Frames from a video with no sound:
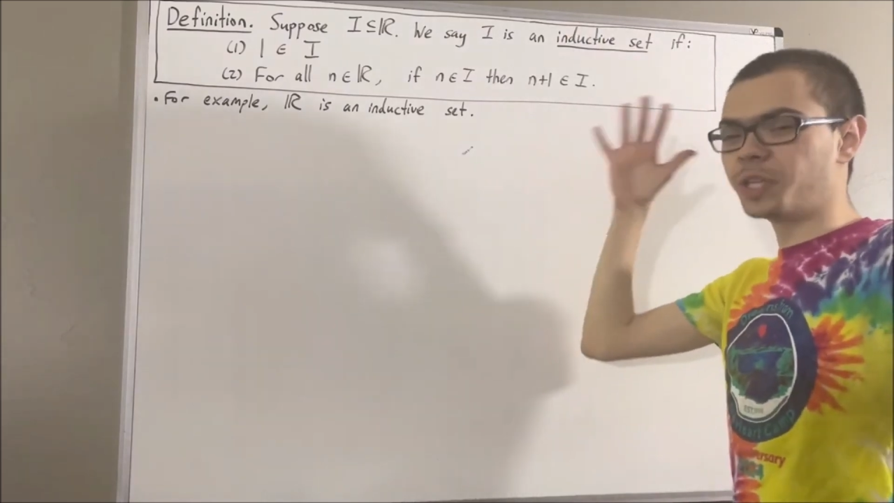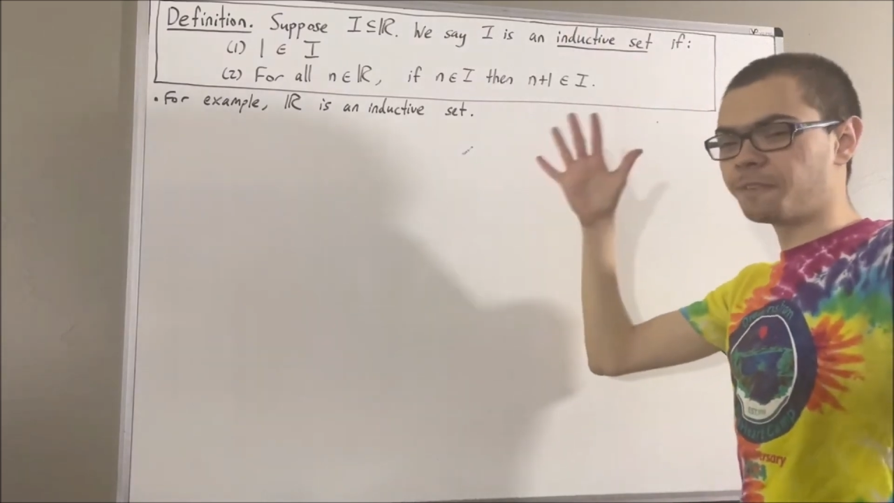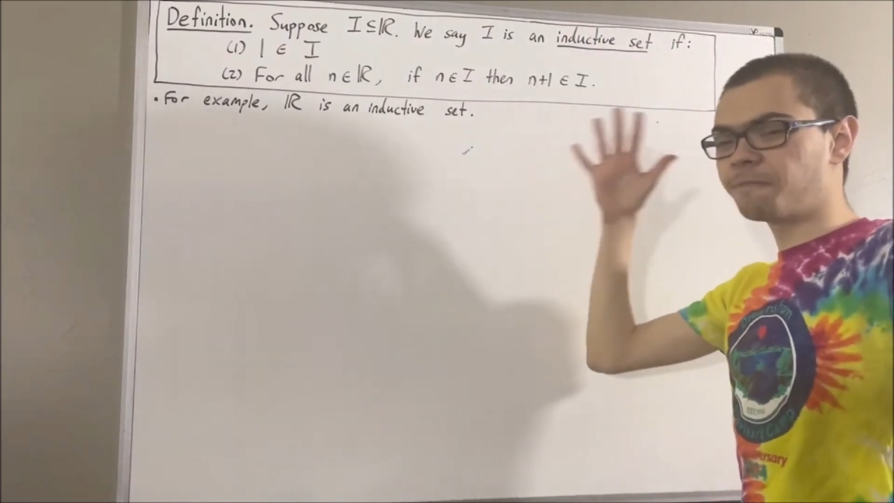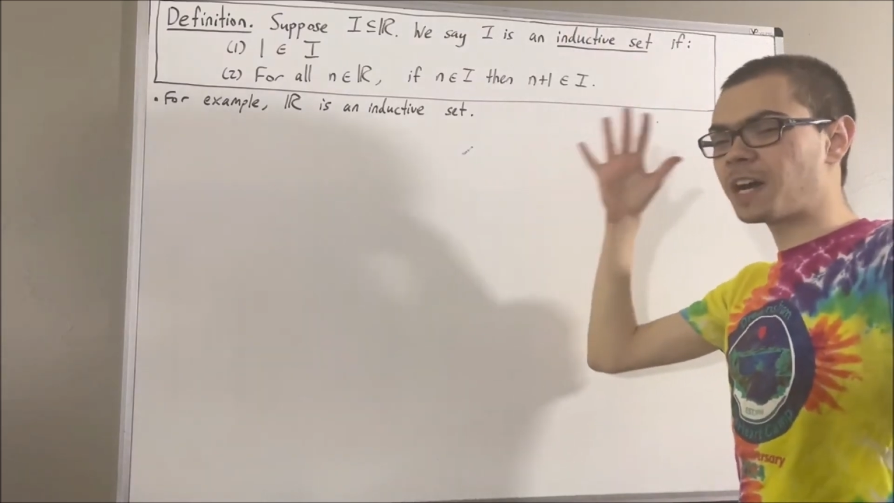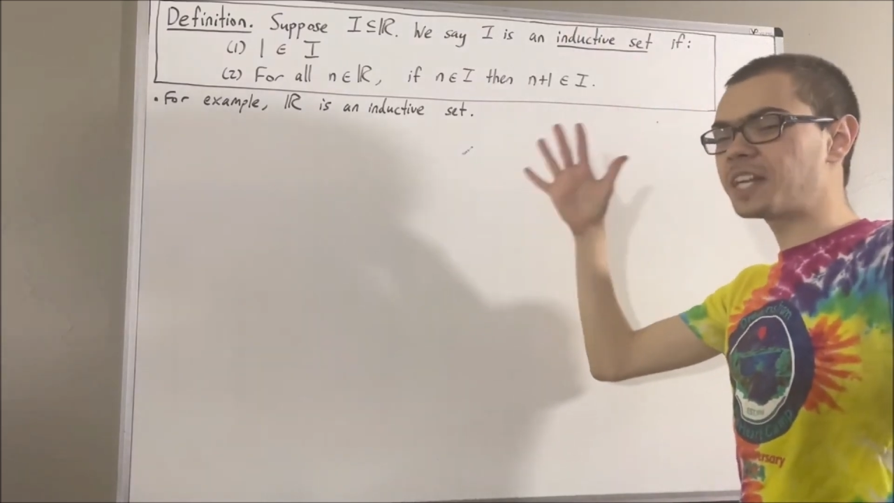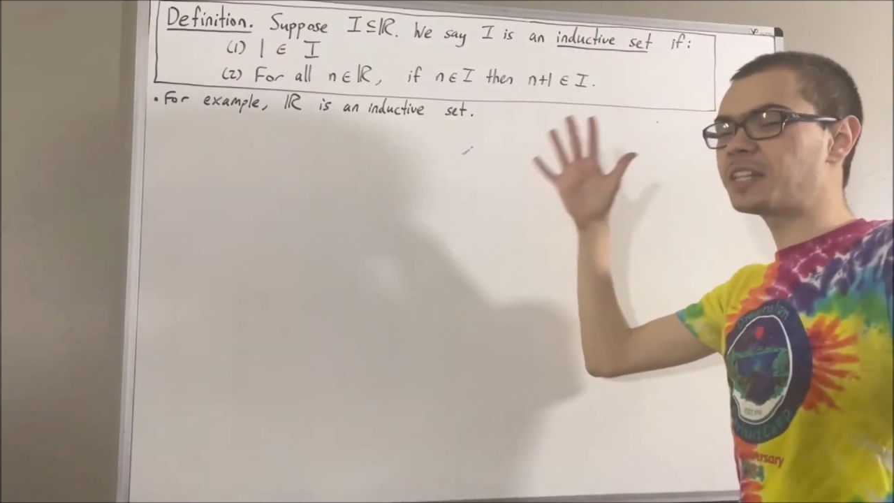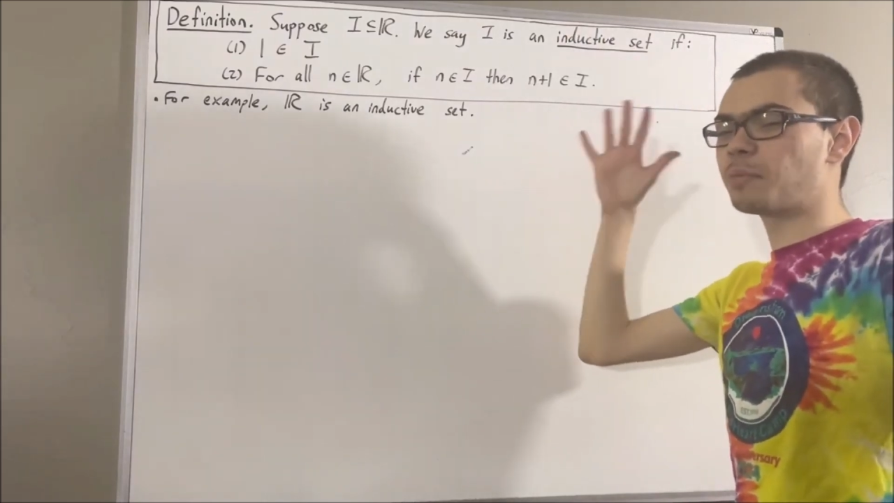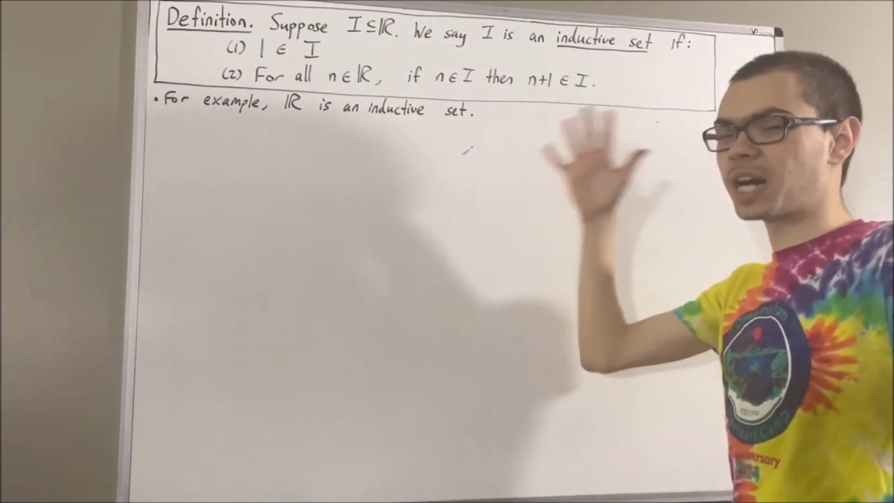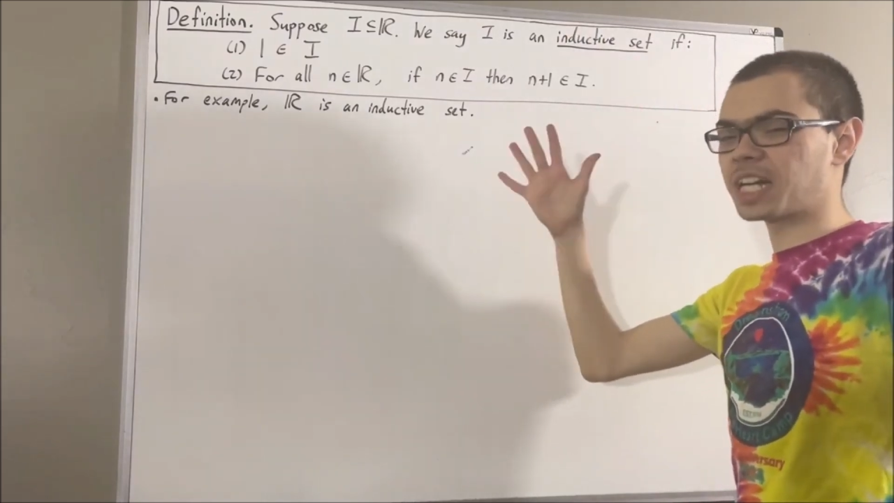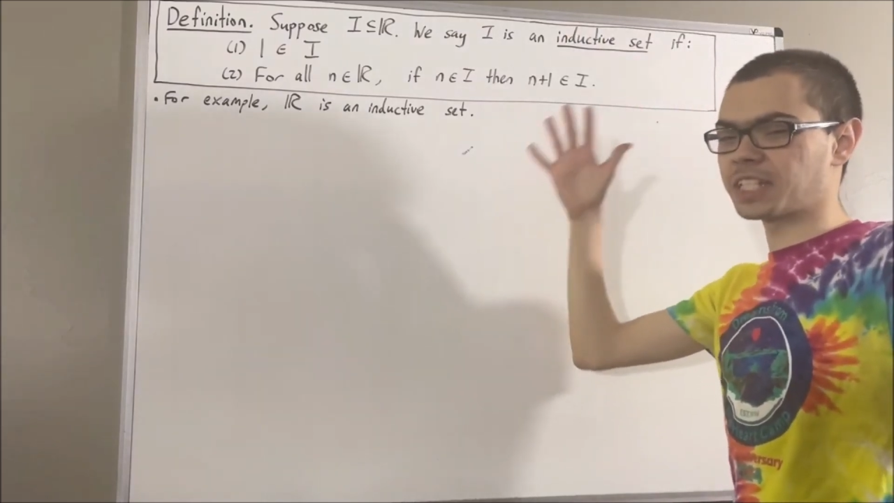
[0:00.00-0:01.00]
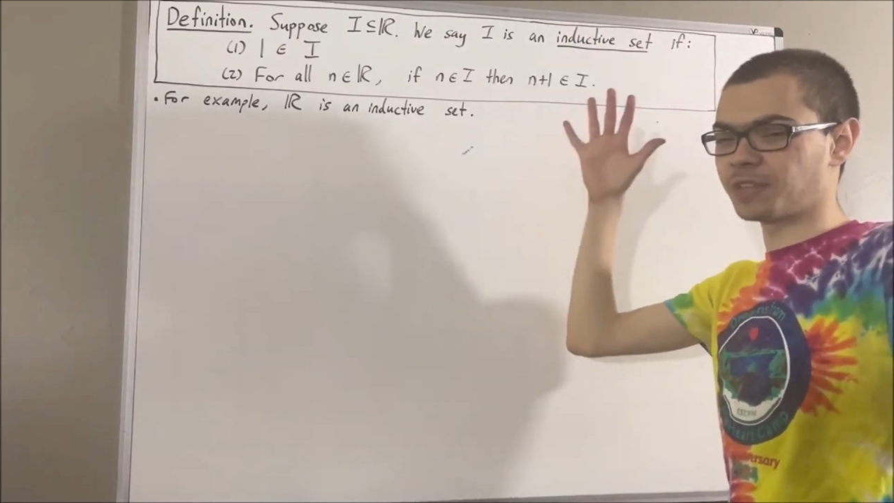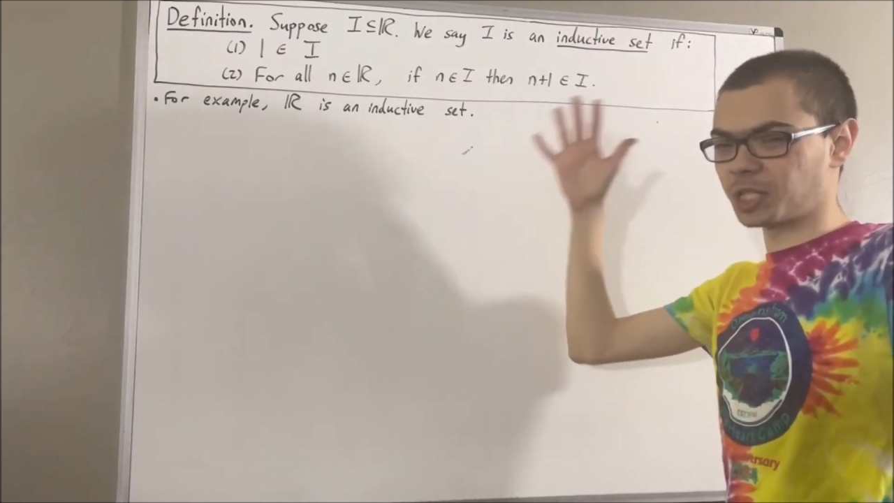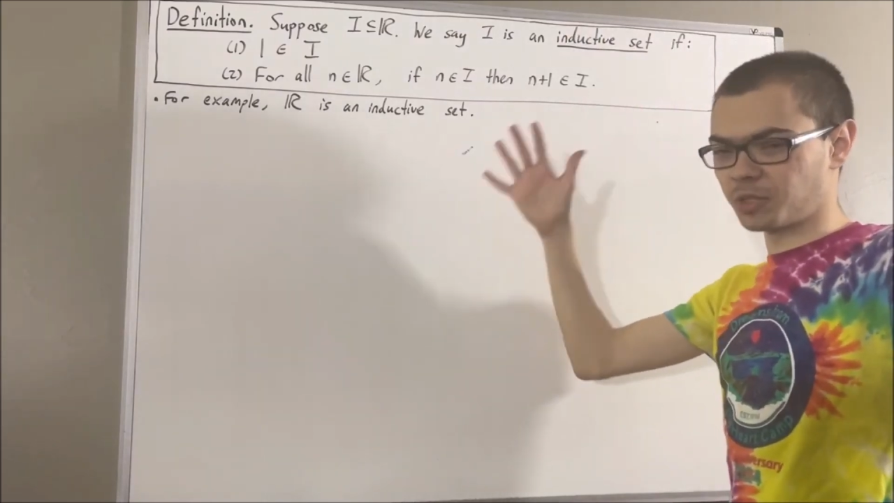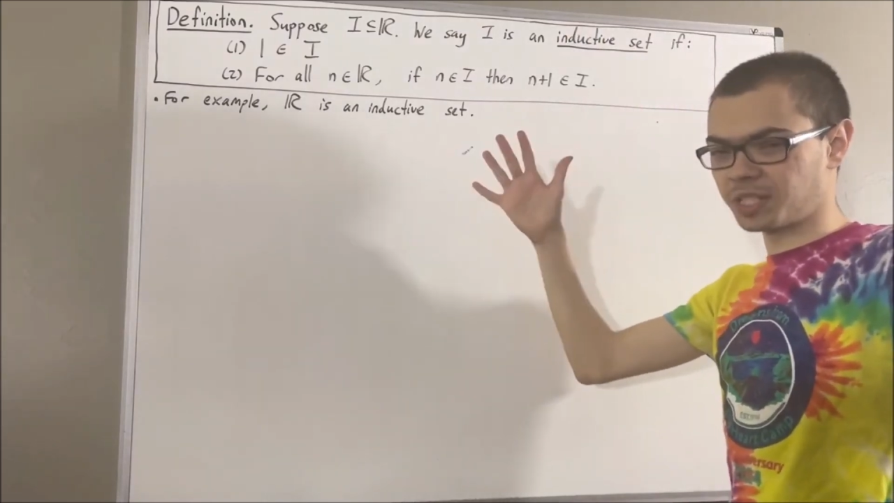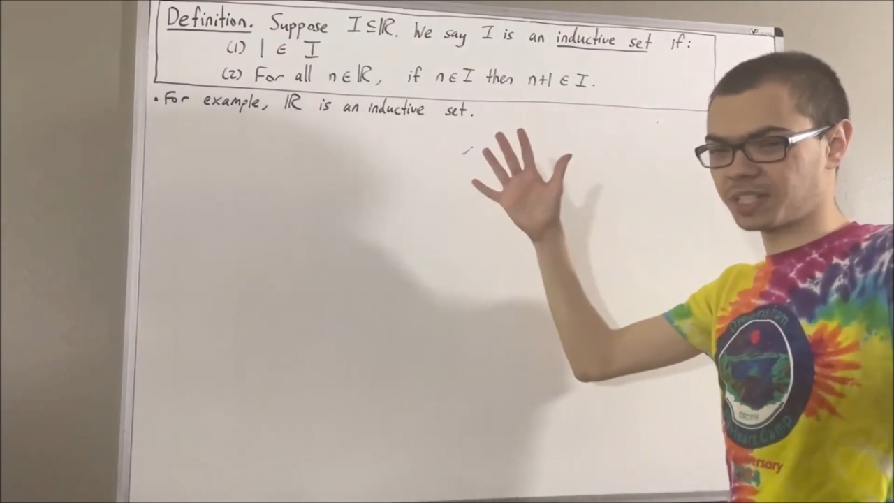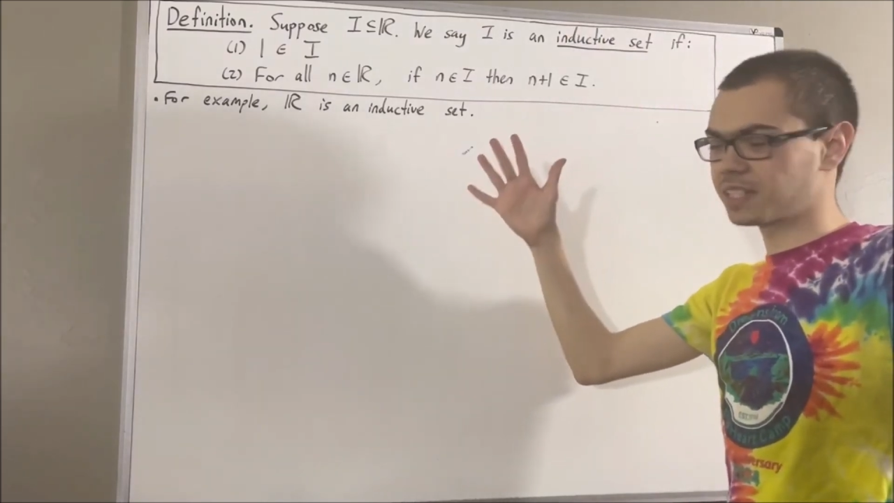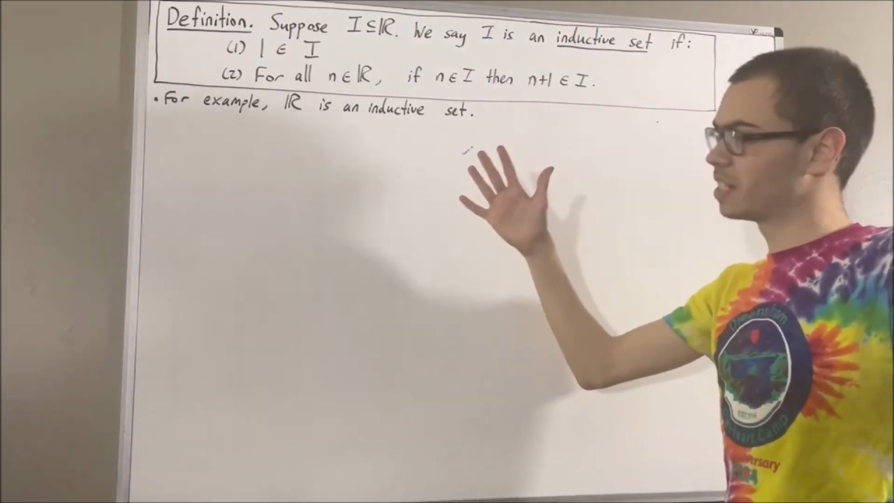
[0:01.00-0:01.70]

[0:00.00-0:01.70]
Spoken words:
define the positive integers